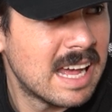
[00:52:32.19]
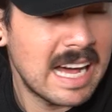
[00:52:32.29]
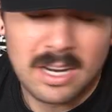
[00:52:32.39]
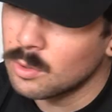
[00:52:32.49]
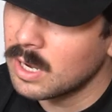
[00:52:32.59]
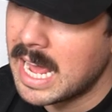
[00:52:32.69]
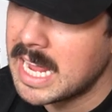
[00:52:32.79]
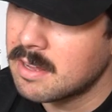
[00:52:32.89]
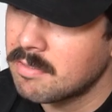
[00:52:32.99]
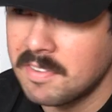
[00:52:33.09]
I don't
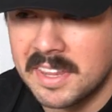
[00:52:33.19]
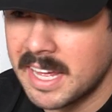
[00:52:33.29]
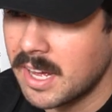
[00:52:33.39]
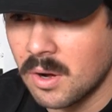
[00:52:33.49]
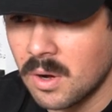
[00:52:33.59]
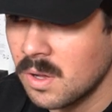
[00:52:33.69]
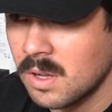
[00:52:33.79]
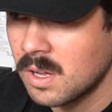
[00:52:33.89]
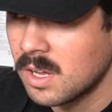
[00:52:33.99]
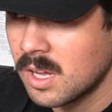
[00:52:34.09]
like fideo.
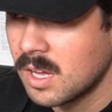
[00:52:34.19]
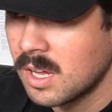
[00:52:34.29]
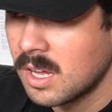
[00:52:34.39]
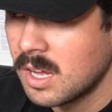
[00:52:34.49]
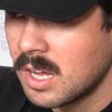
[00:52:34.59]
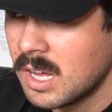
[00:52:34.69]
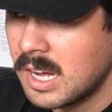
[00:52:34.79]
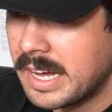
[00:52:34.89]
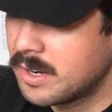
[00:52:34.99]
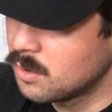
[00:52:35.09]

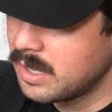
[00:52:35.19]
I don't